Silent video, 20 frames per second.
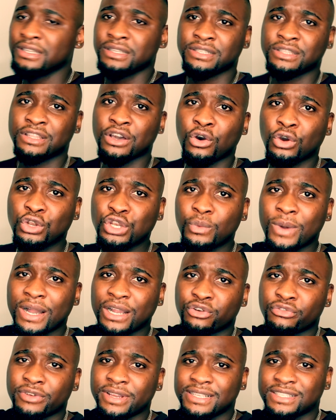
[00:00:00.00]
the
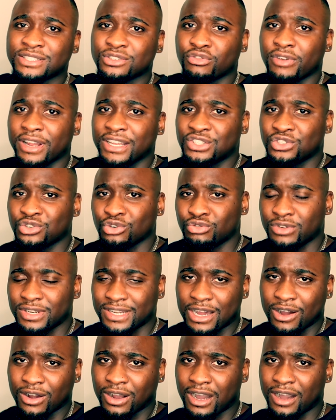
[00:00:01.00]
Oluwa Green's grandchildren
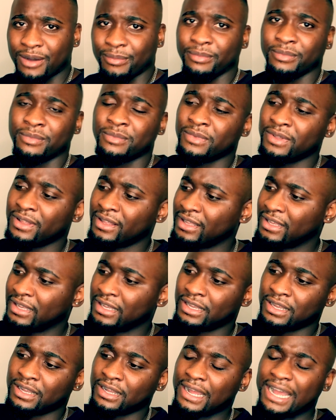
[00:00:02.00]
now come
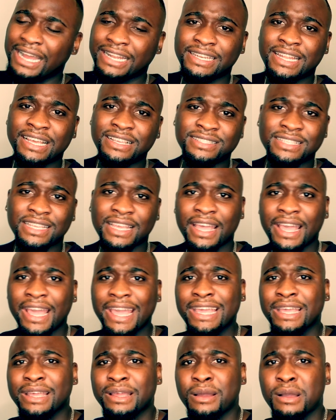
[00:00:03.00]
and they say,
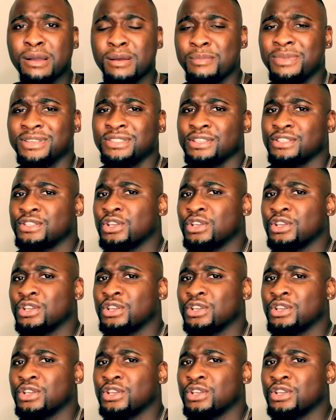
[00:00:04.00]
hey, Mr.